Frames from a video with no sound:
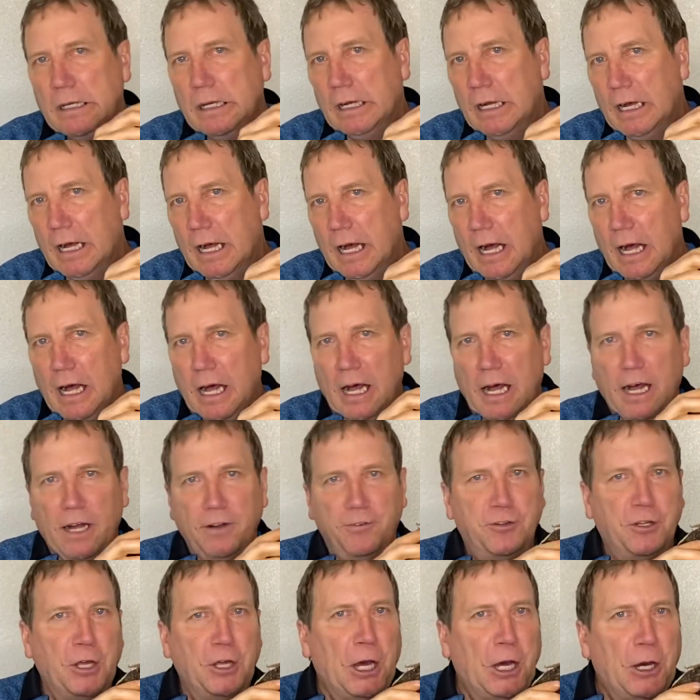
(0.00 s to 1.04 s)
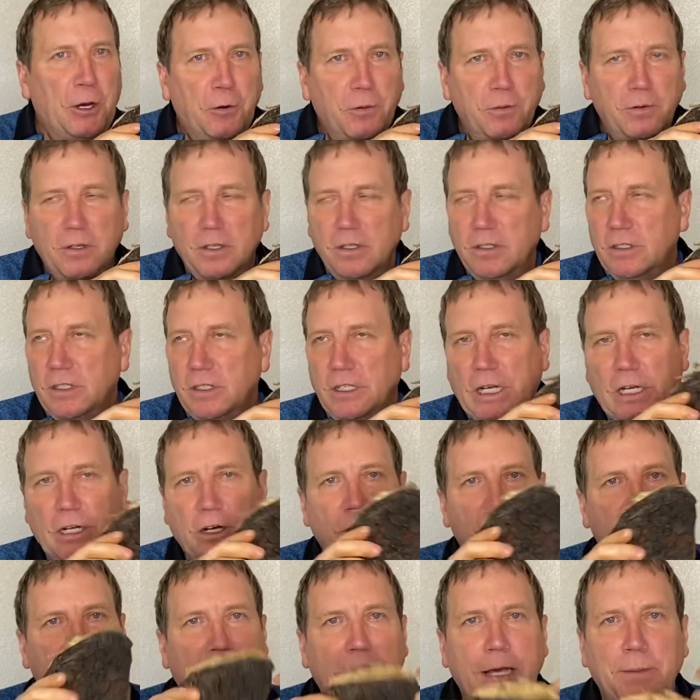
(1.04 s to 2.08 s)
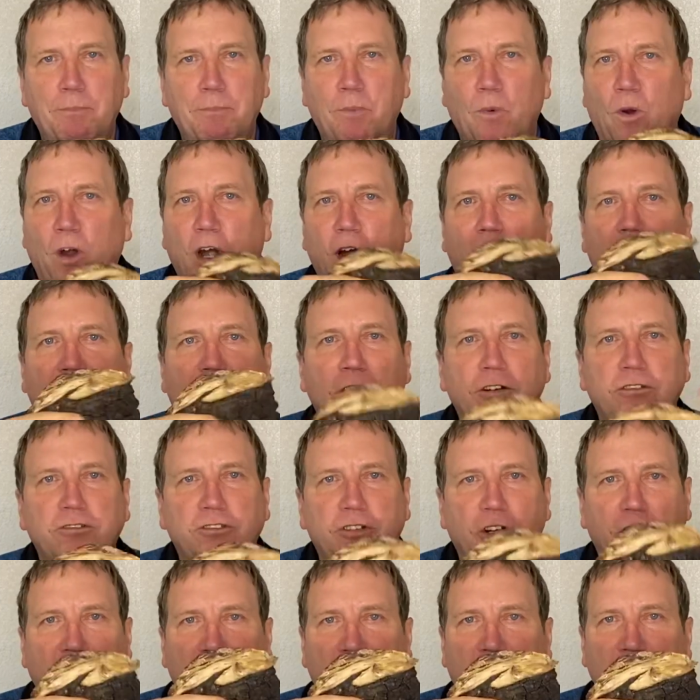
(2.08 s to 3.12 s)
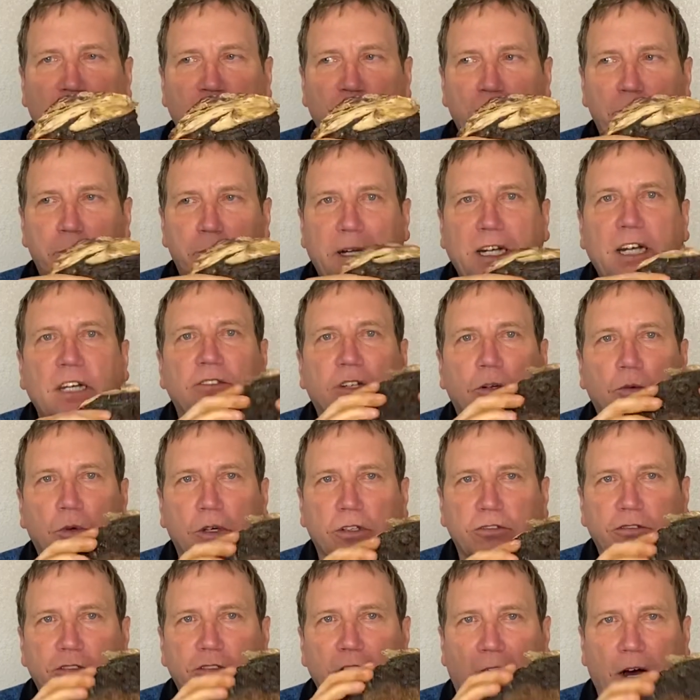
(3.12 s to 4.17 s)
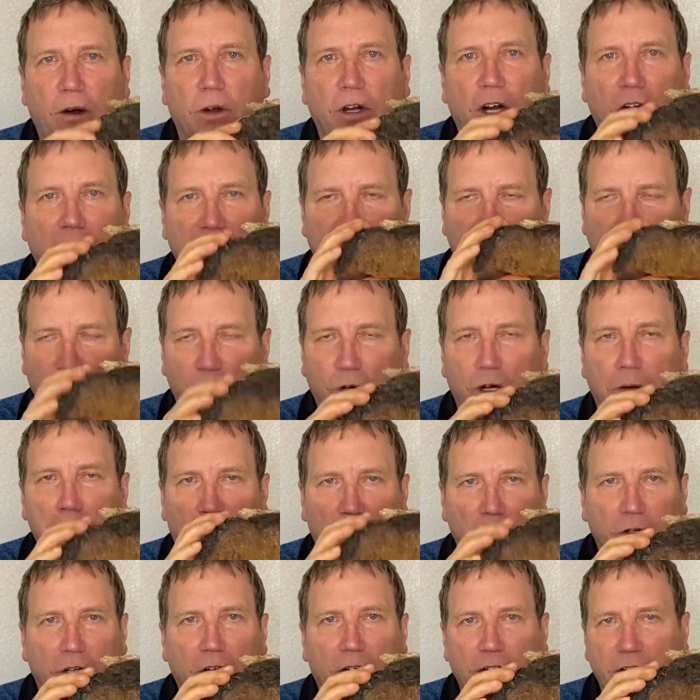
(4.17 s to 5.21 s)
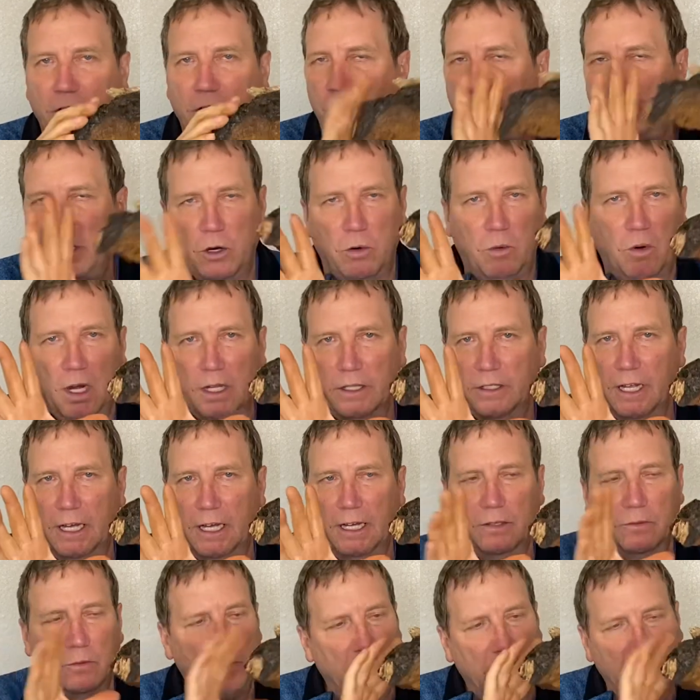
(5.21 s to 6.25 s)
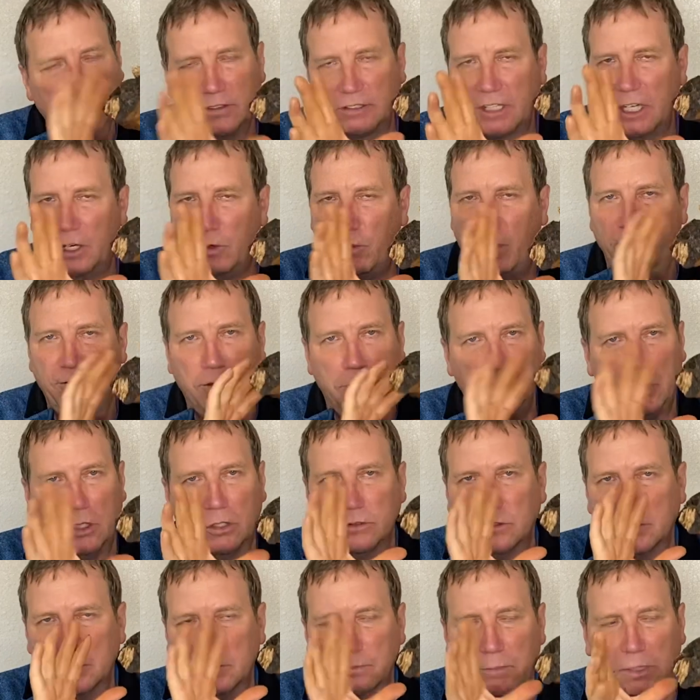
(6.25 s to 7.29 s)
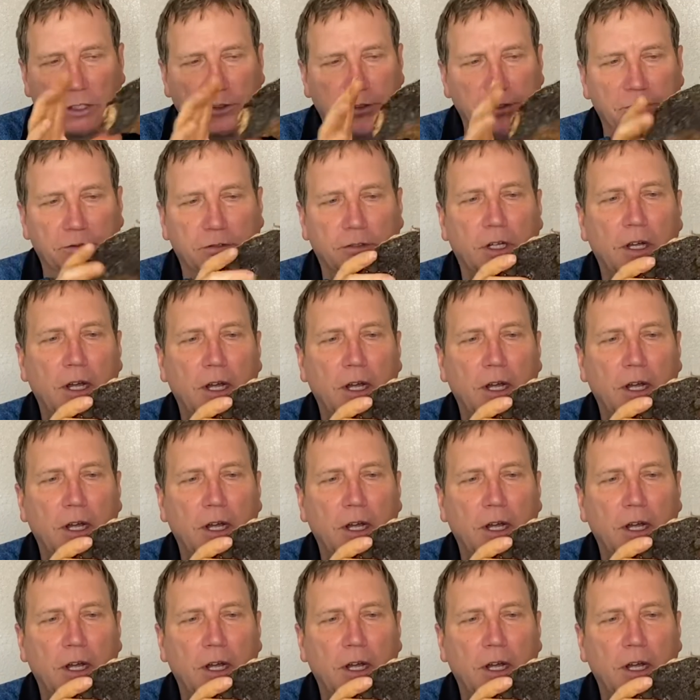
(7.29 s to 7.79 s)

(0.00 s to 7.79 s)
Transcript: tote. Keep air circulation because it will sour on you. It will mold on you. We don't want that. We want to stay away from molds and mildews.